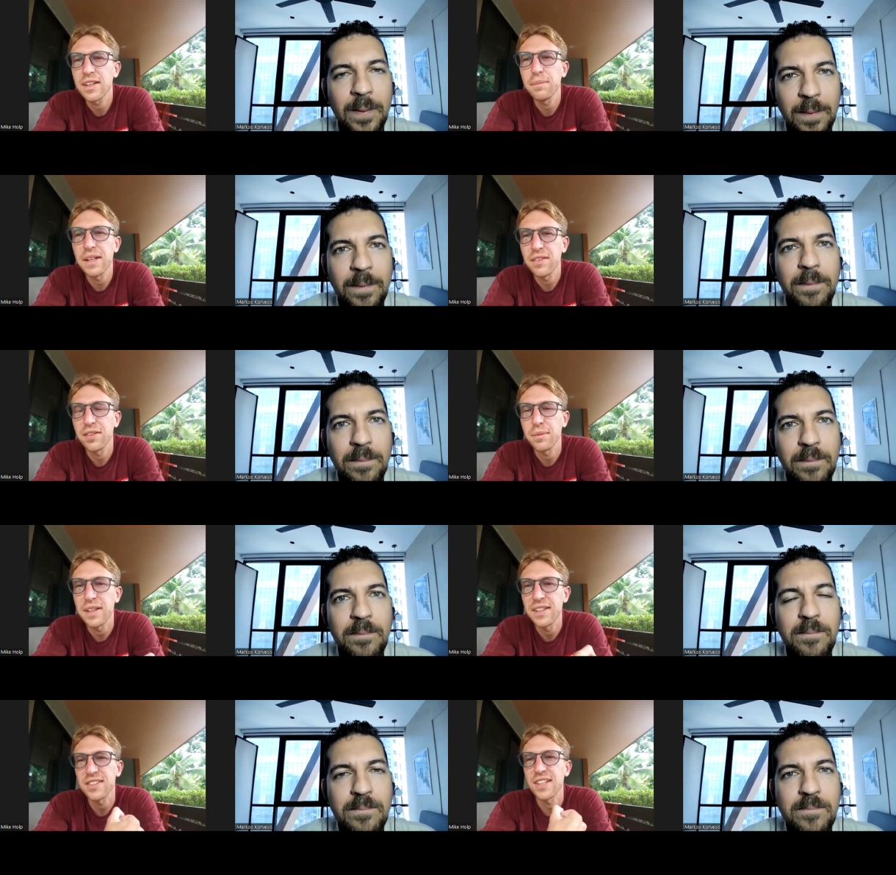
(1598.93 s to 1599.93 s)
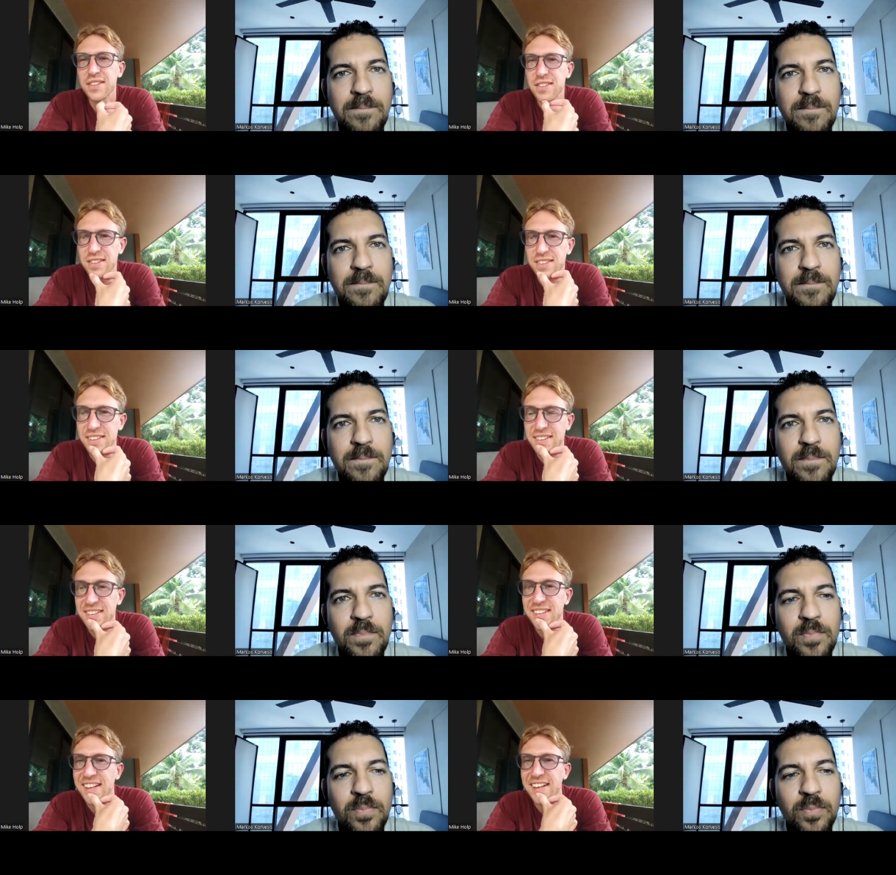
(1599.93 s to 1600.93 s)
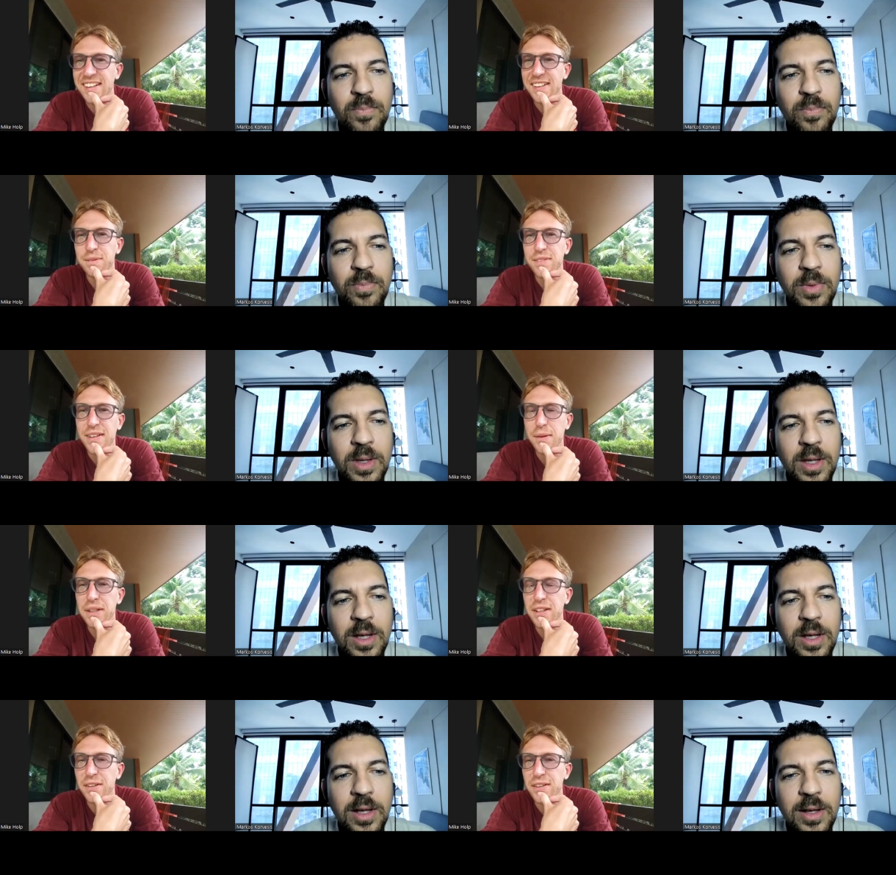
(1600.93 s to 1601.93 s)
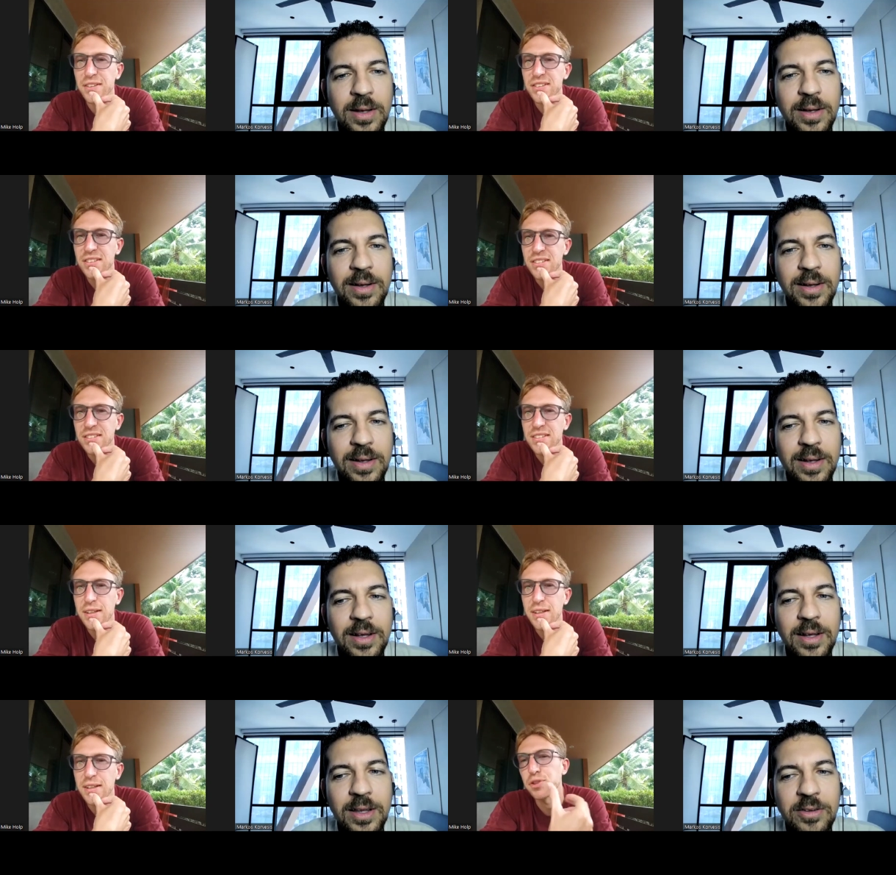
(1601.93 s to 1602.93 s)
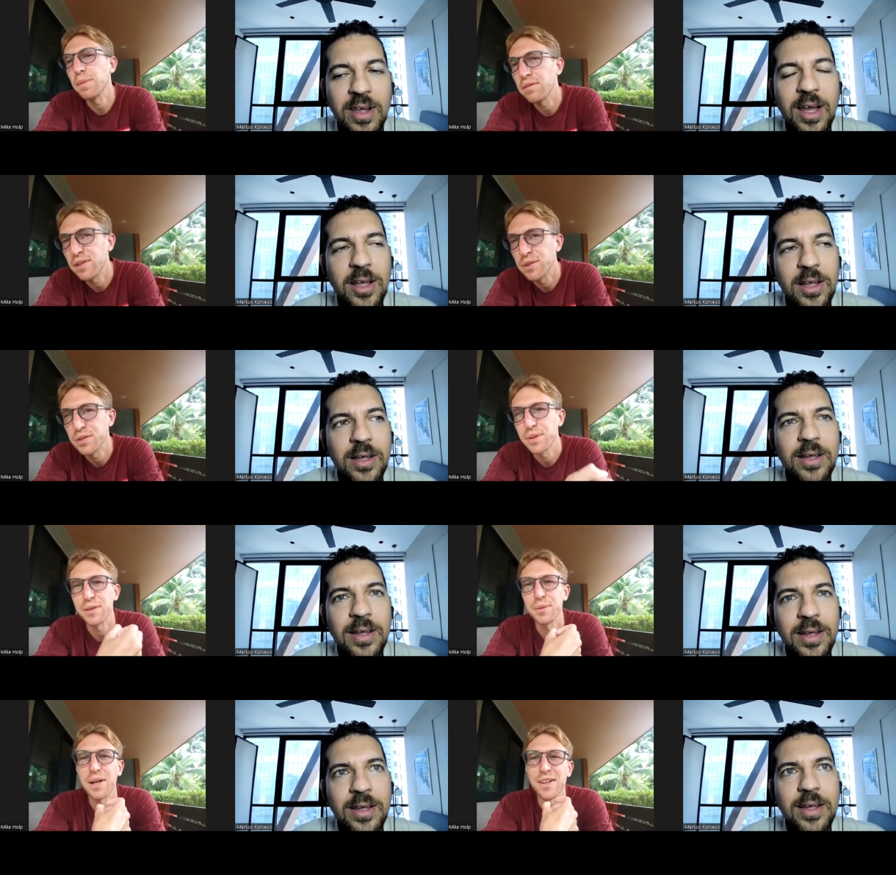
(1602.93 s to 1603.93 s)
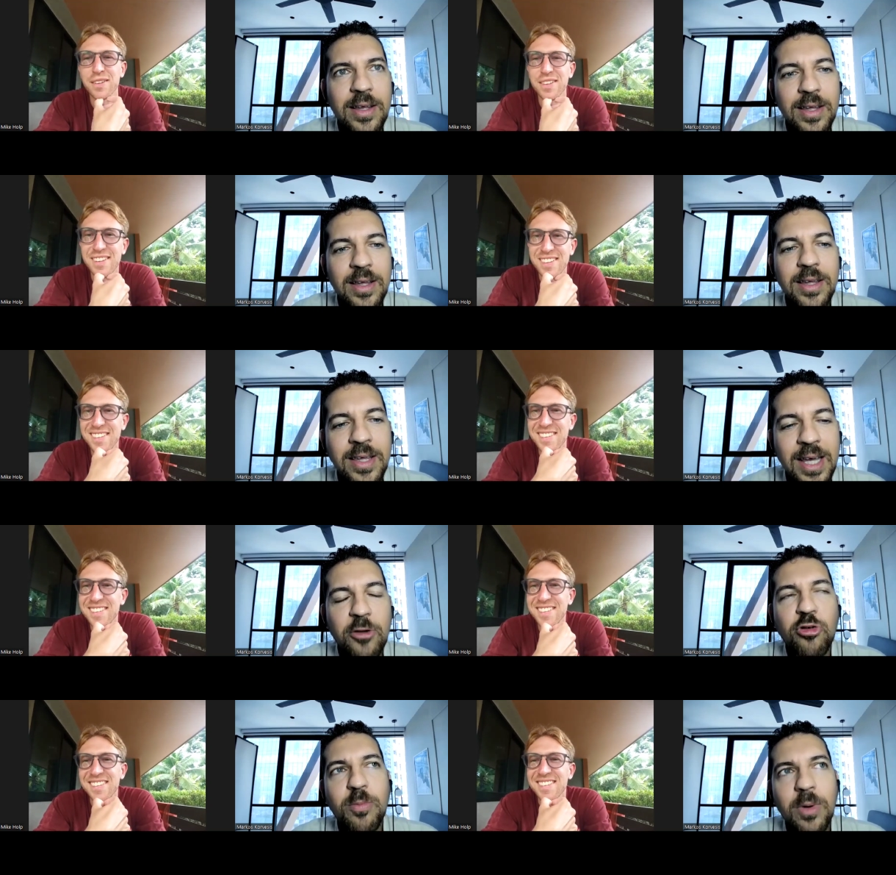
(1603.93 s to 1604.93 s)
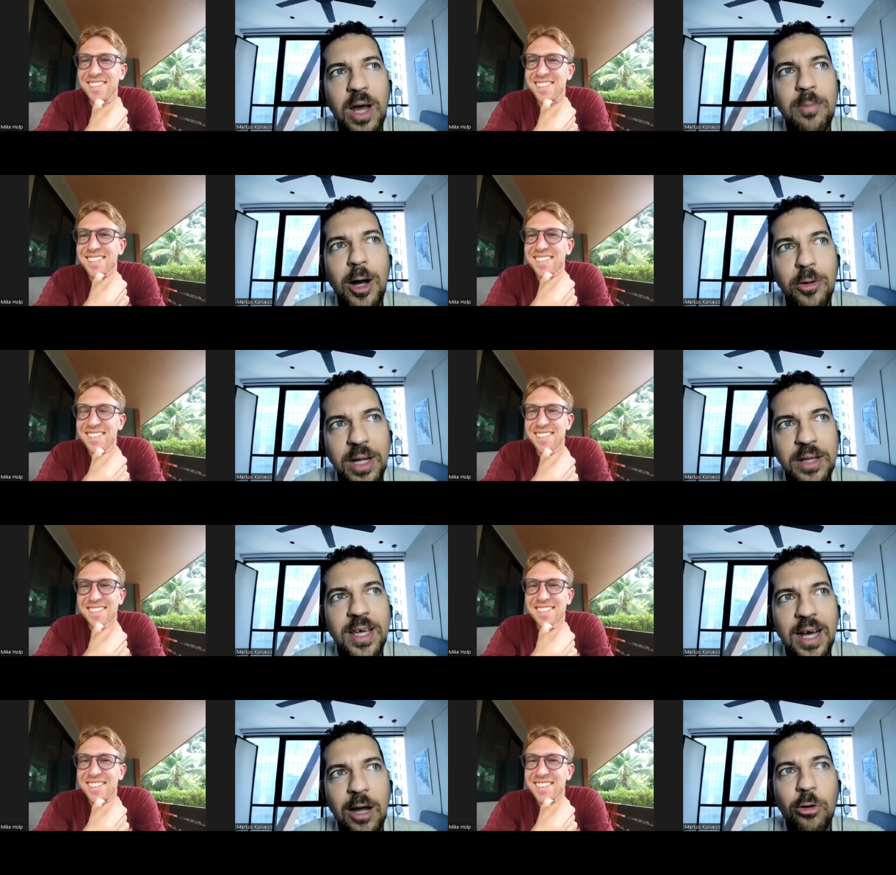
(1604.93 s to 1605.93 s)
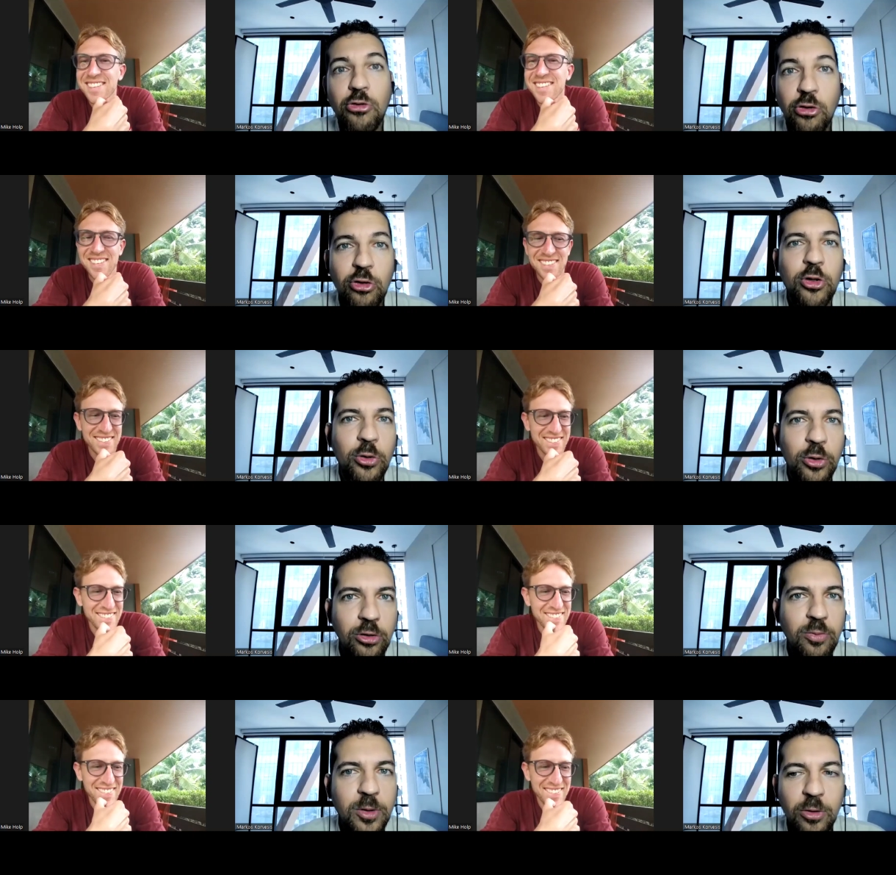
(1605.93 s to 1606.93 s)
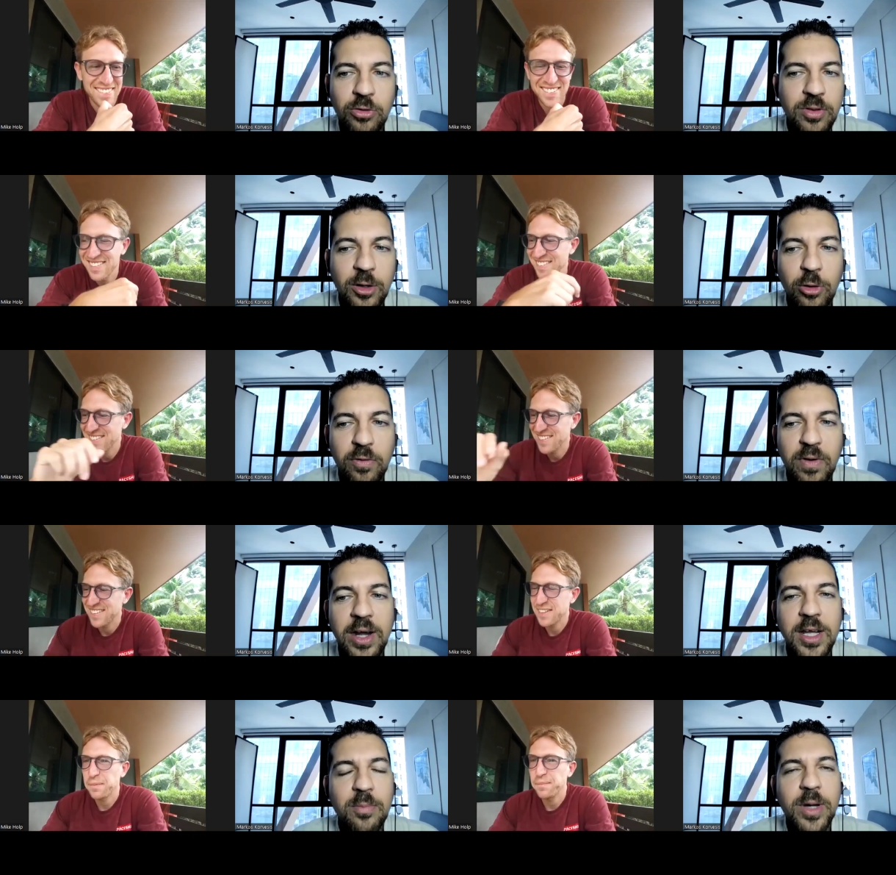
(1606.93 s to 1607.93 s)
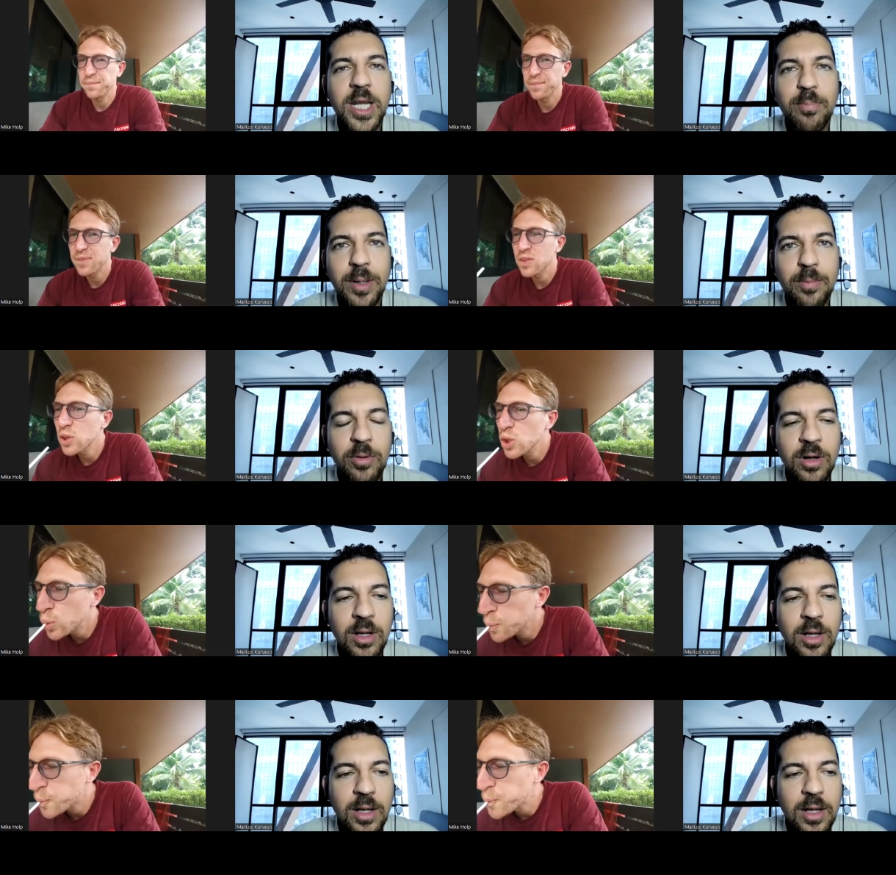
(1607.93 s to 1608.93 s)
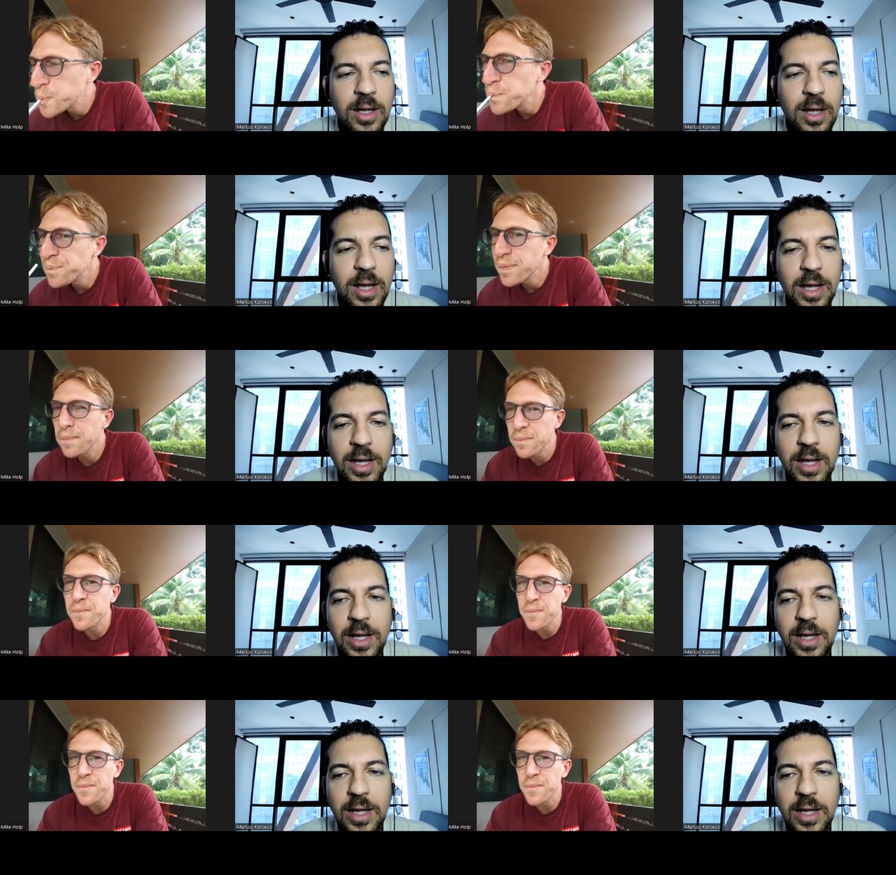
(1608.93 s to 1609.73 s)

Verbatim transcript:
Speaker 1: give me some insights into, into that. I'd be curious. I'm sure my viewers would as well.
Speaker 2: Yeah, so about that, yeah, I was also curious because they were firing many people. Mm-hmm. Uh,